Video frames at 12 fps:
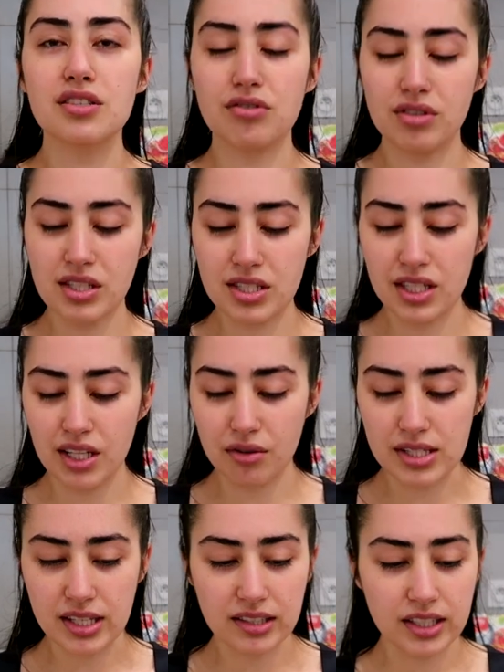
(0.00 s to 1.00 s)
As you can see,
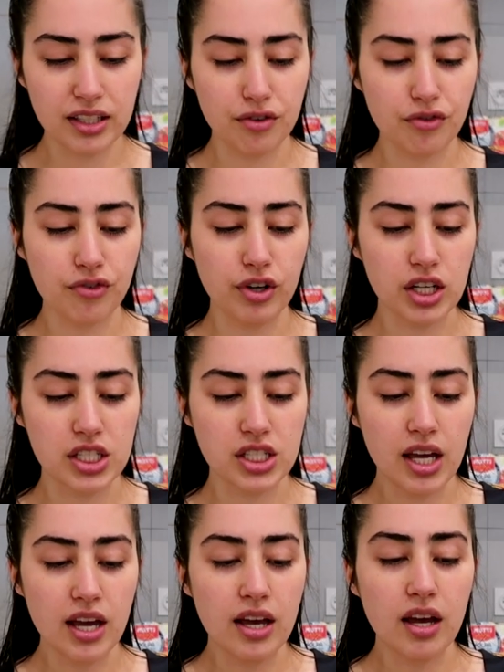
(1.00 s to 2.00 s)
now it's clean and
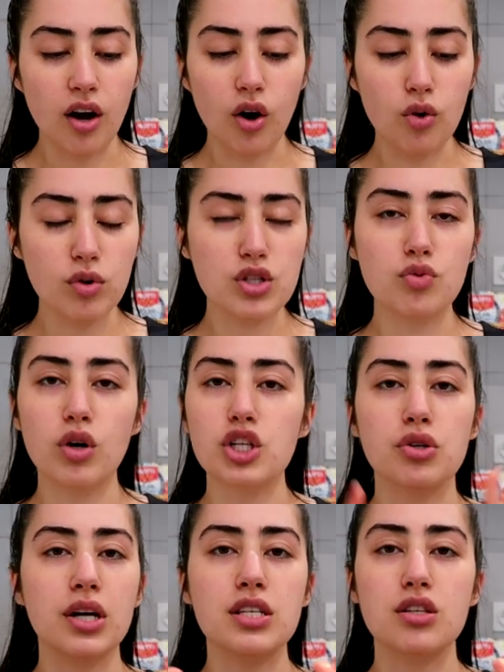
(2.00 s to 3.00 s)
fresh. Always
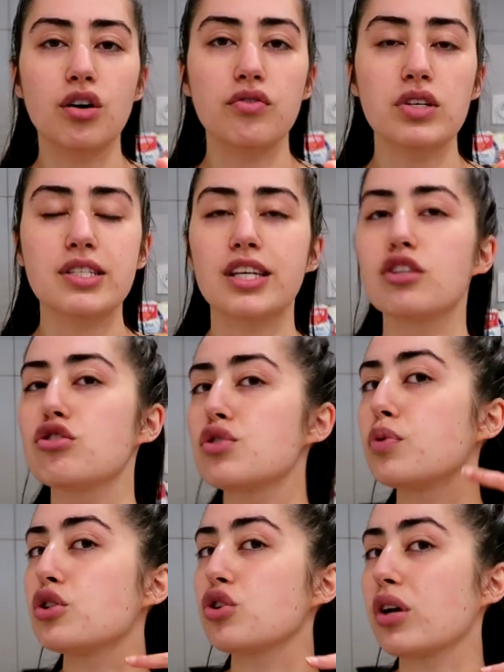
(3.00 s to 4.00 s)
wash your hands obviously, and
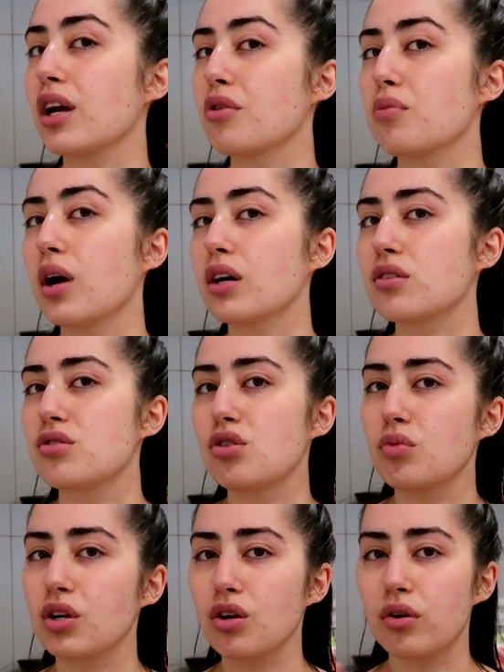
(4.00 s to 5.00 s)
just put your hair back because
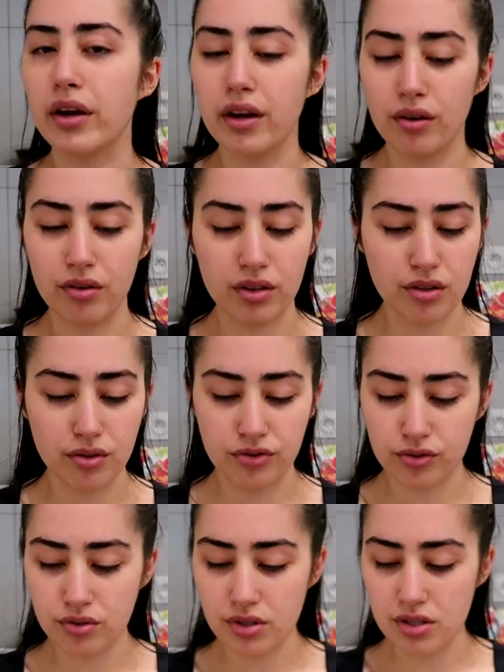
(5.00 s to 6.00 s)
you don't want no hair in the
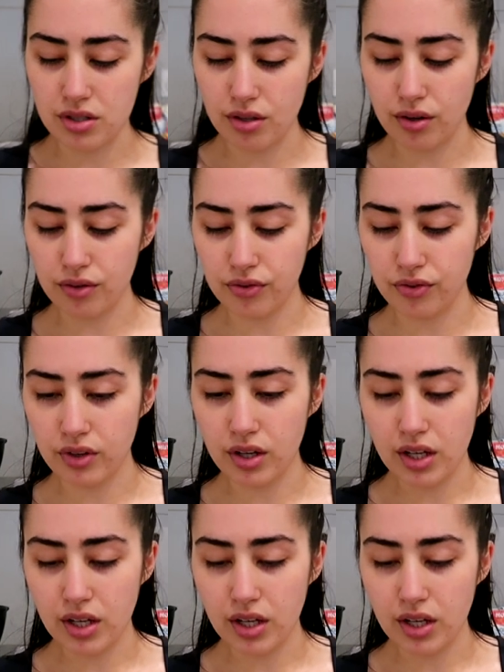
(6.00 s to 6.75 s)
food and stuff.